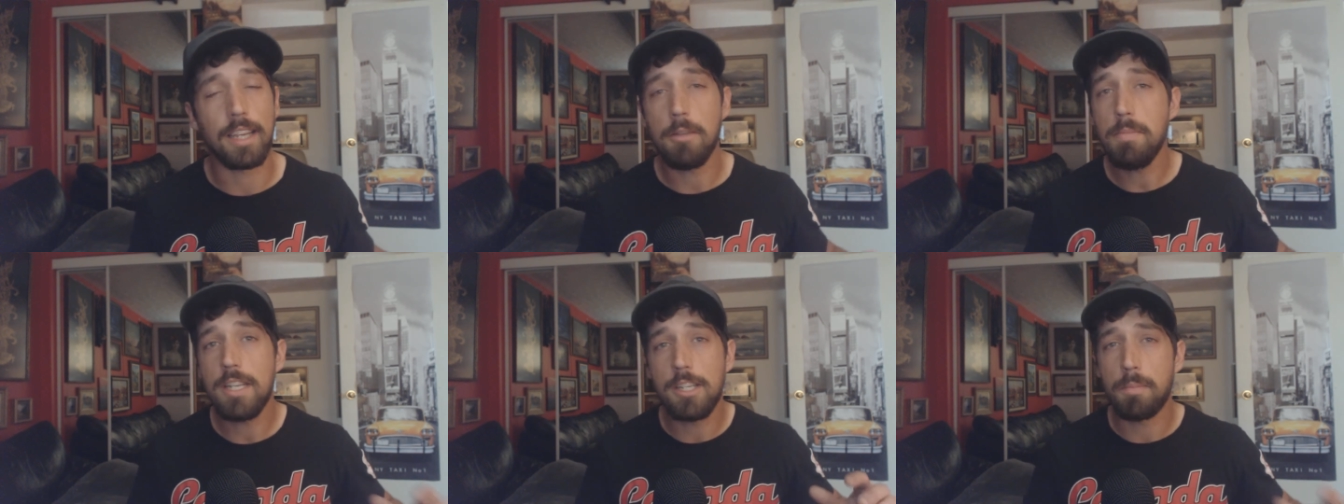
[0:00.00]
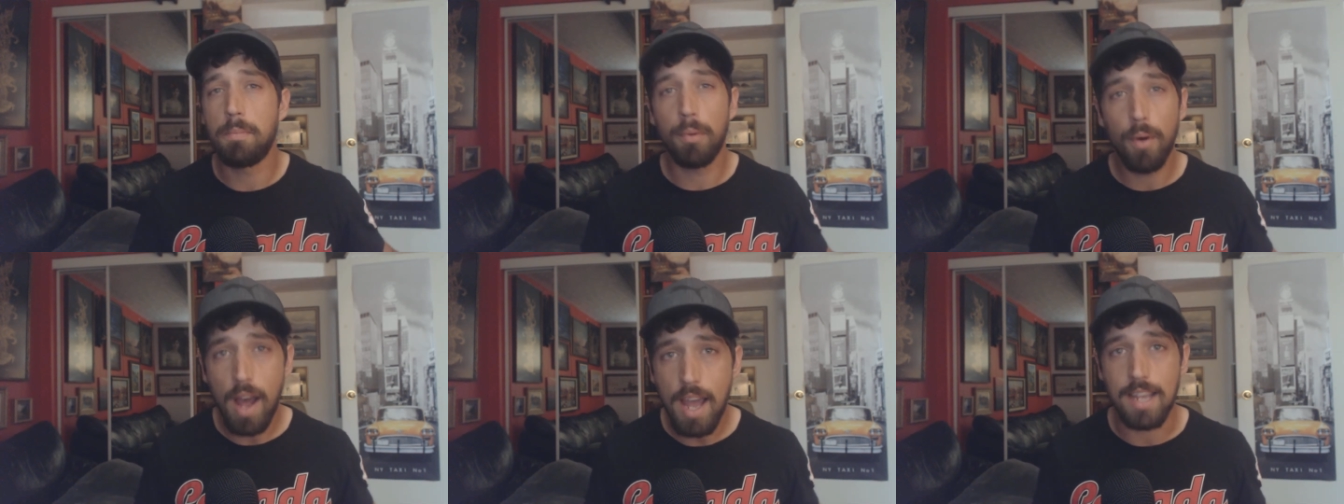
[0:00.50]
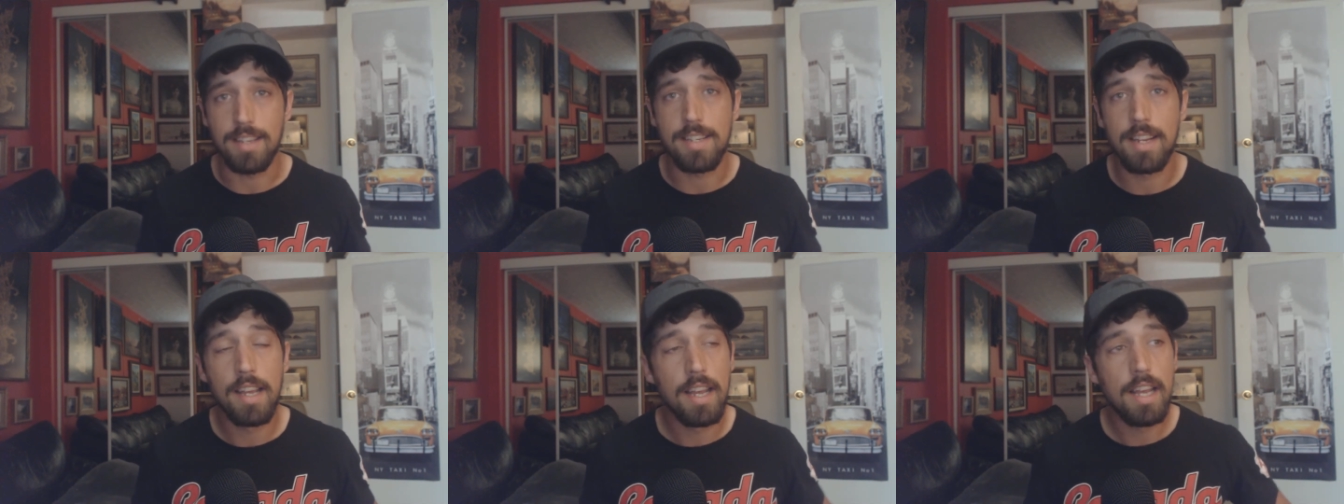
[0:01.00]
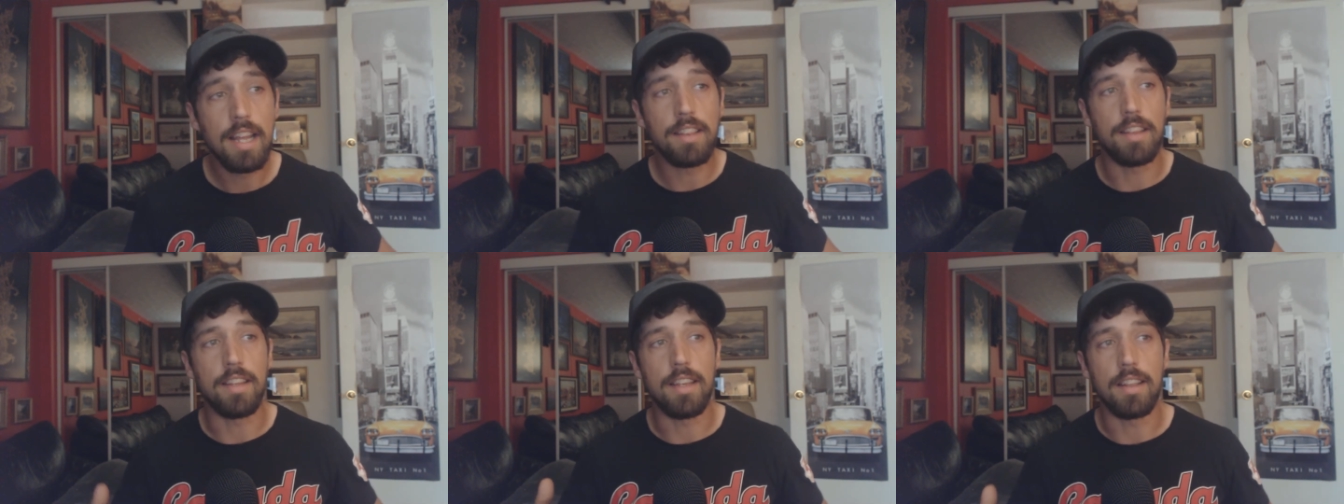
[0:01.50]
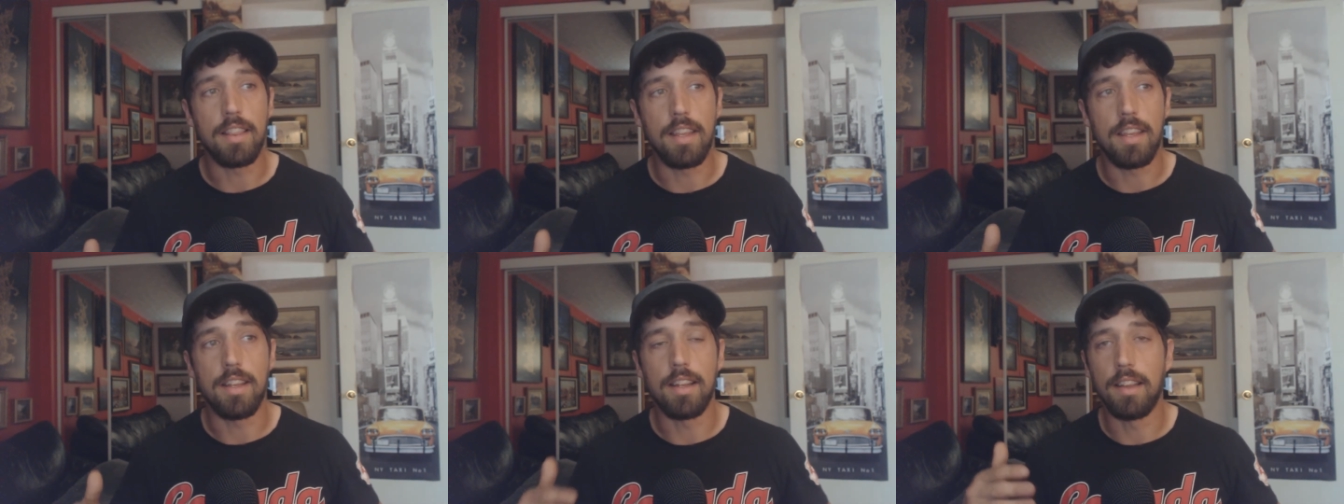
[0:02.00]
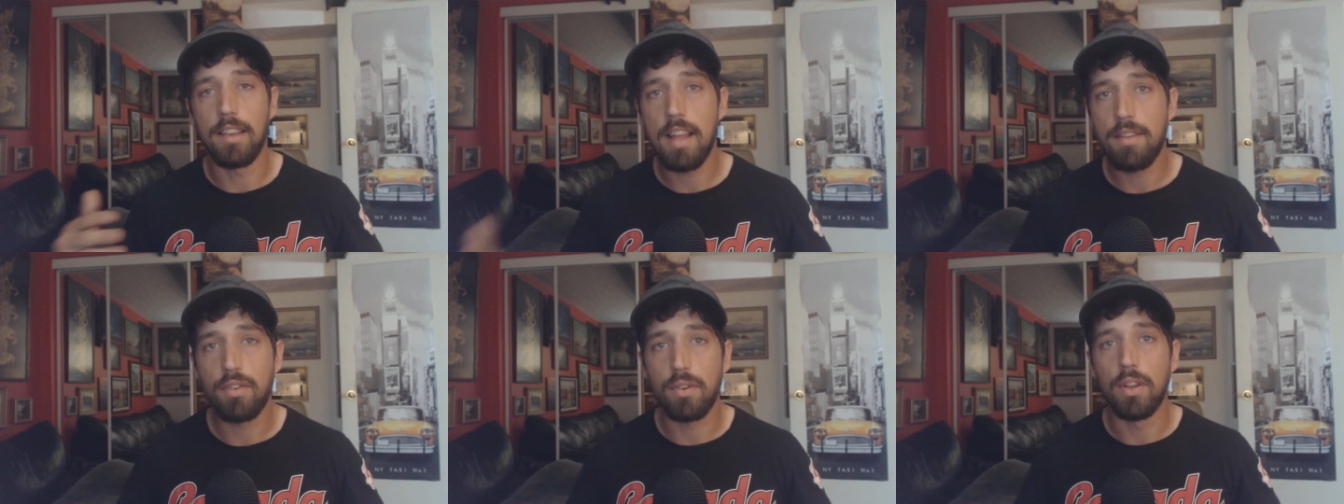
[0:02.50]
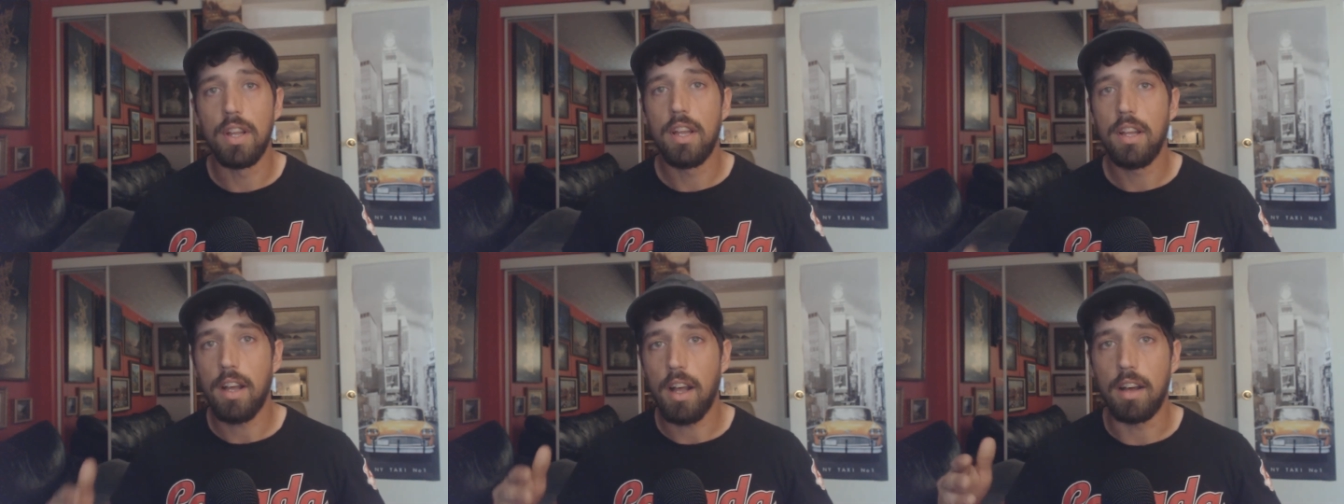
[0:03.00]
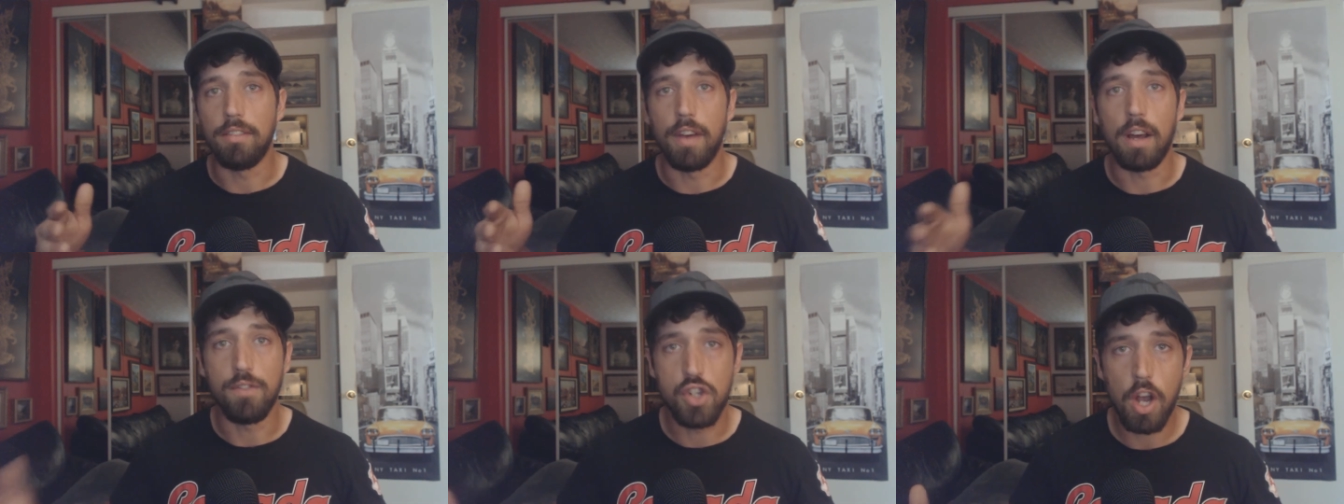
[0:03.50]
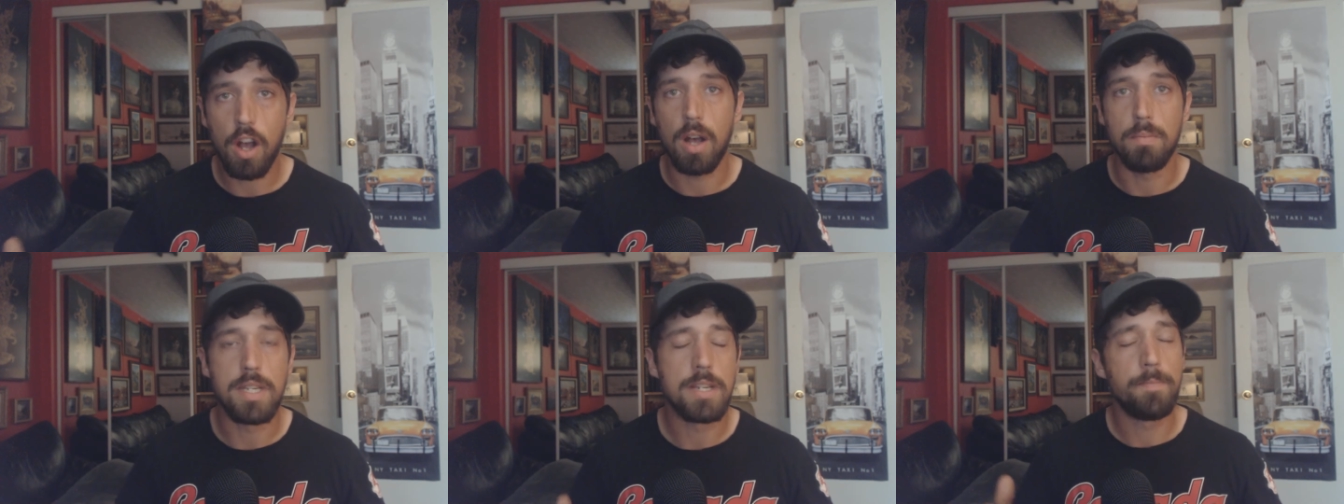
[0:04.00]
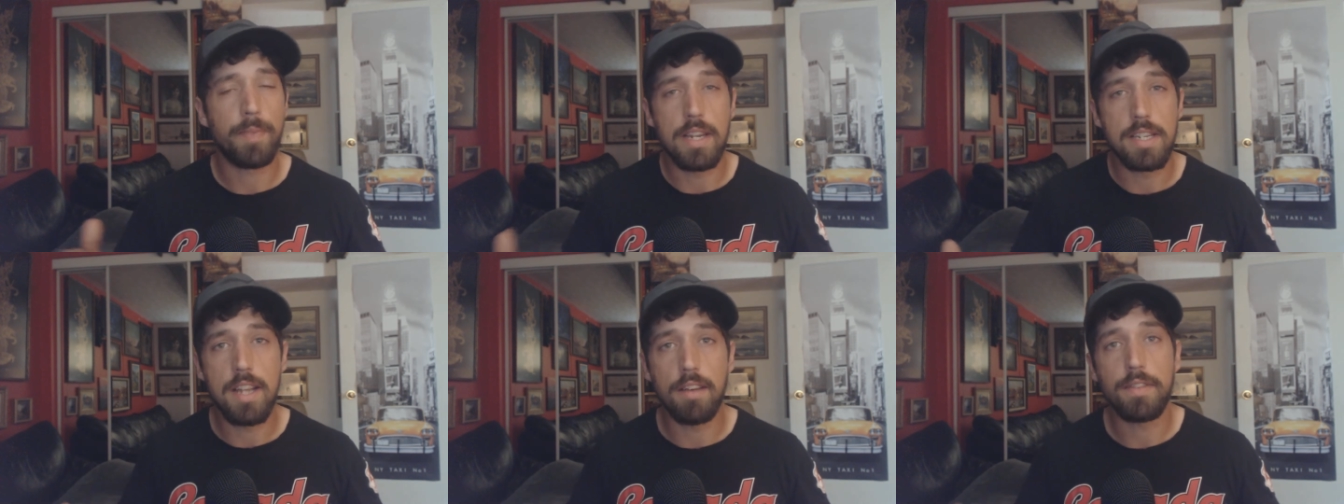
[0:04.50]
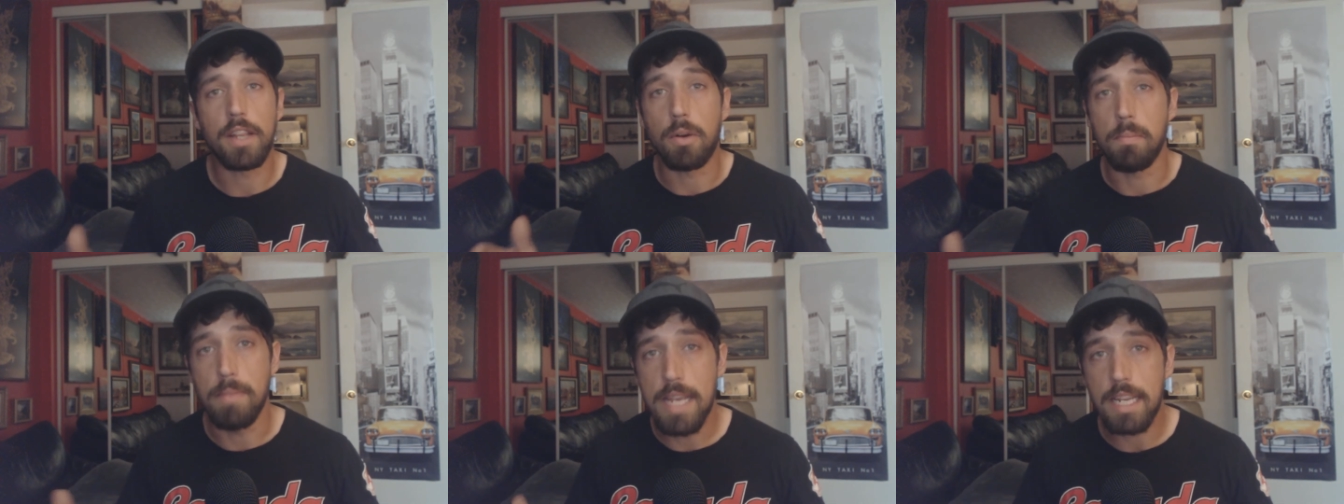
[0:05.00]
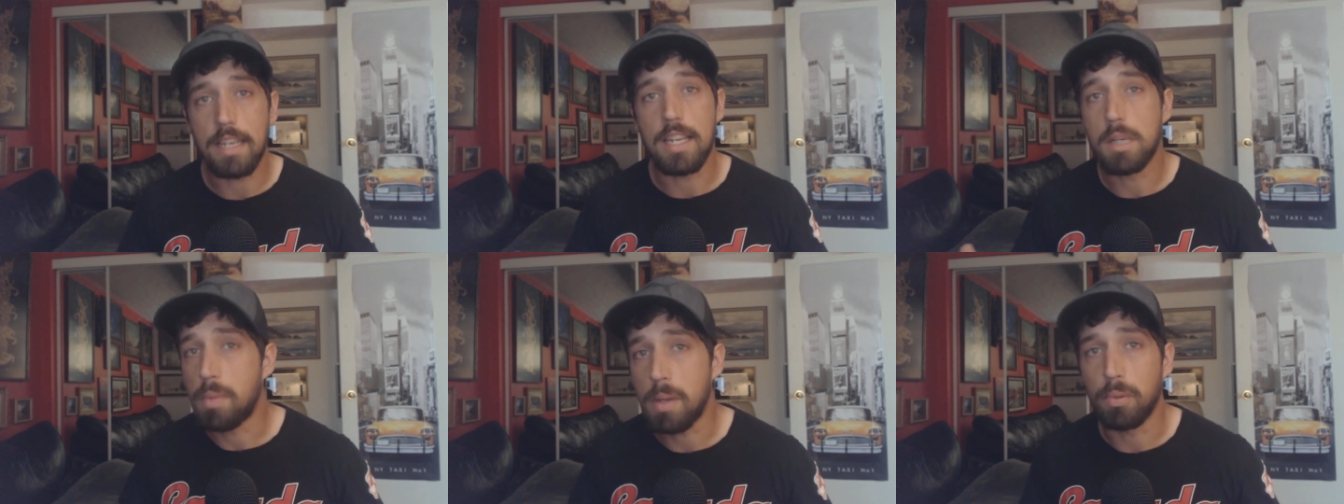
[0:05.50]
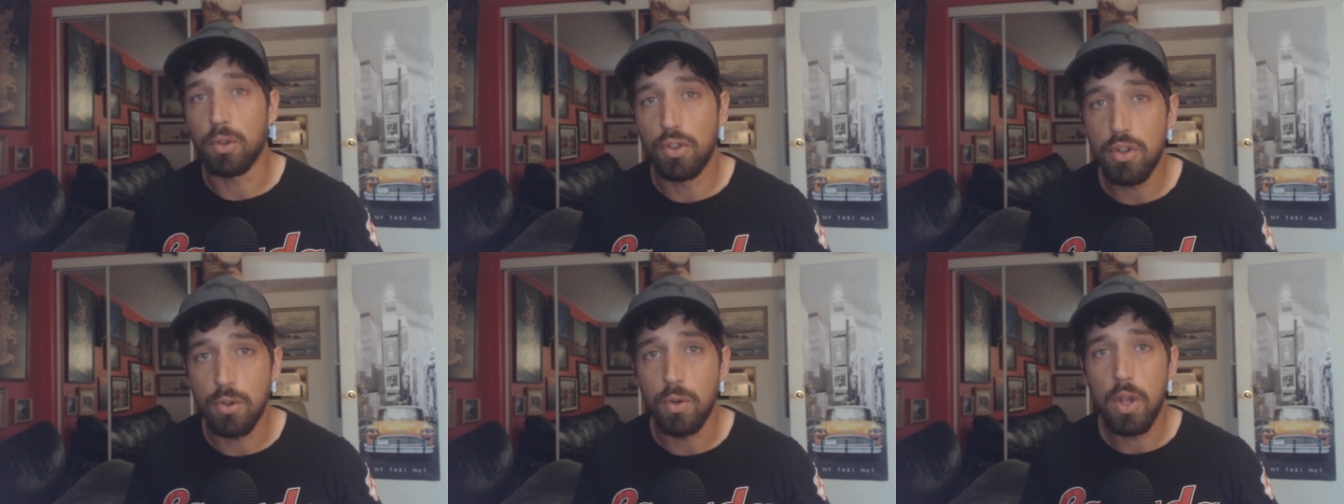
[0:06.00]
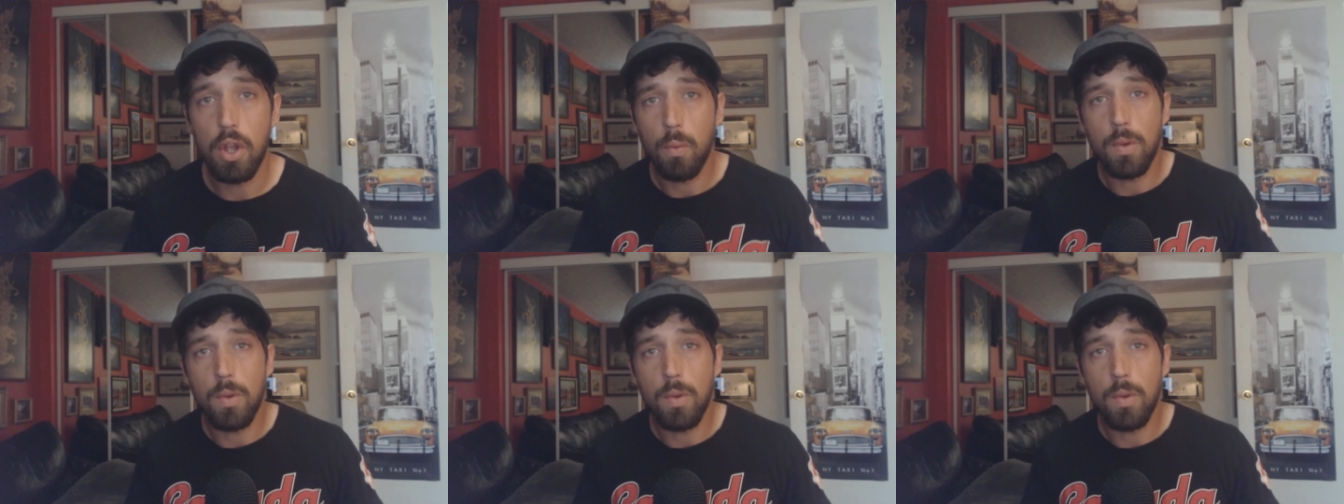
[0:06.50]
Like, you'd be surprised the level of jobs and stuff that they're making these people do,